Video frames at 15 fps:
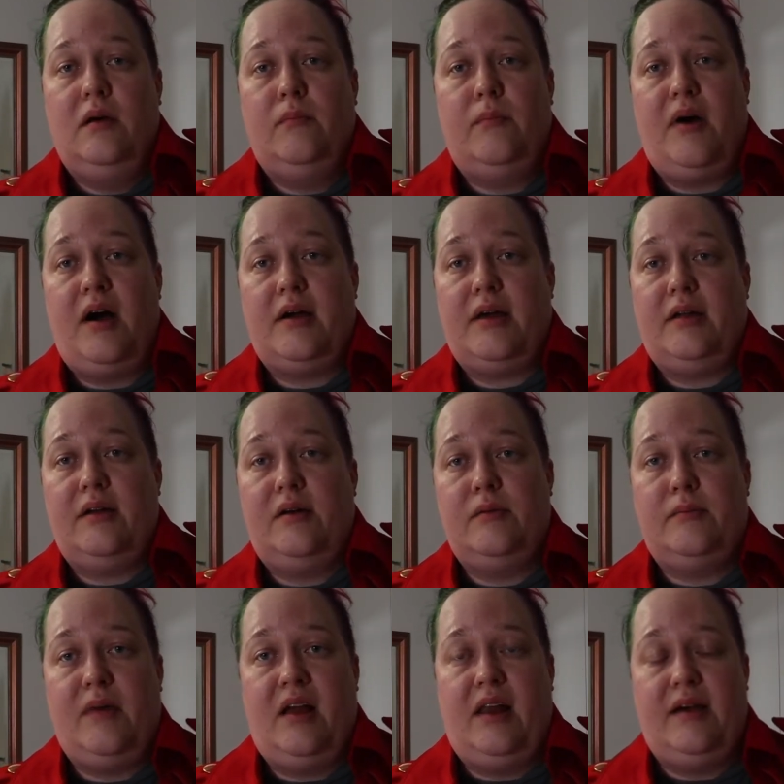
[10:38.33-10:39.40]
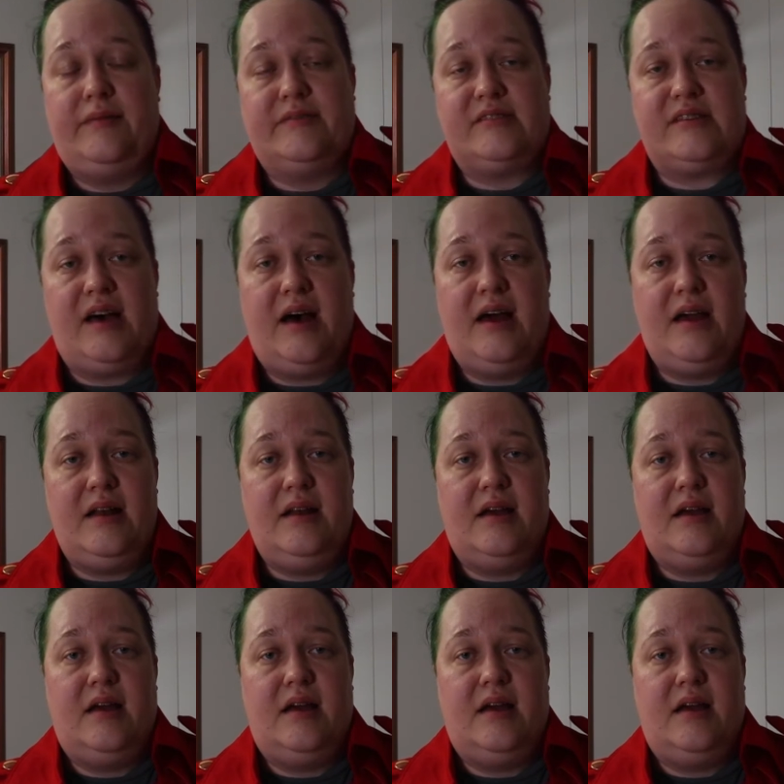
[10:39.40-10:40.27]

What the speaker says: pocket on my left side.